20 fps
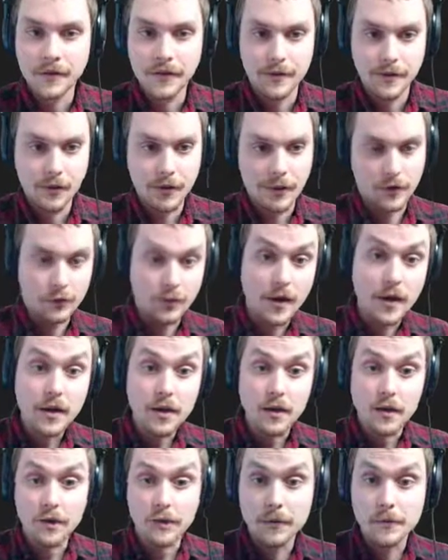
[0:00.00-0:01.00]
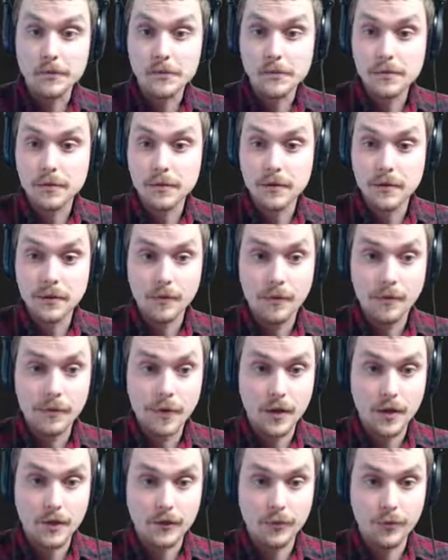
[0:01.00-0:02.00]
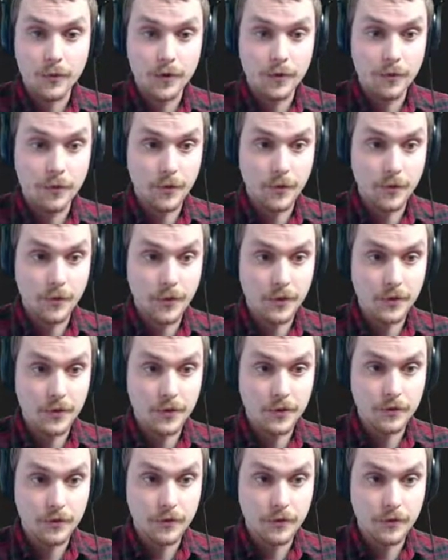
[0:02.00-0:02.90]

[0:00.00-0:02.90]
Okay, so now if we rebuild this